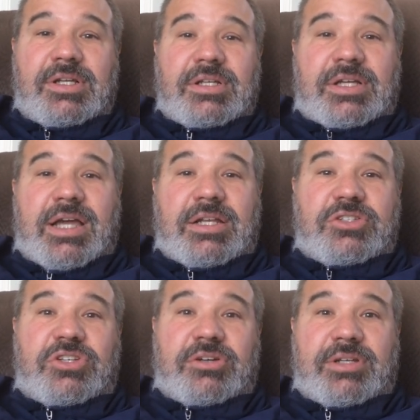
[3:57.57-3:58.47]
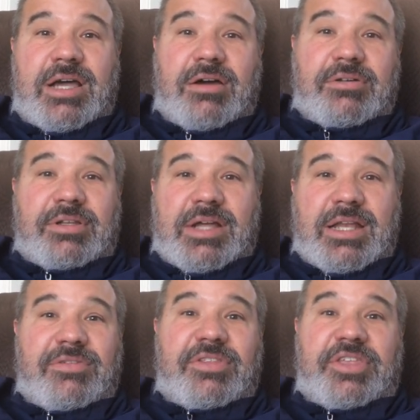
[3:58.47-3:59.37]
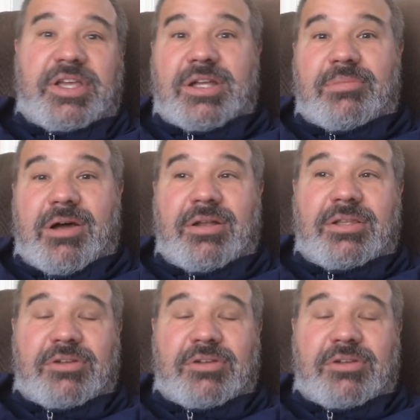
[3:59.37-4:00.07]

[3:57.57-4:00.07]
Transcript: kind of chilling out and they're not even thinking about it and they're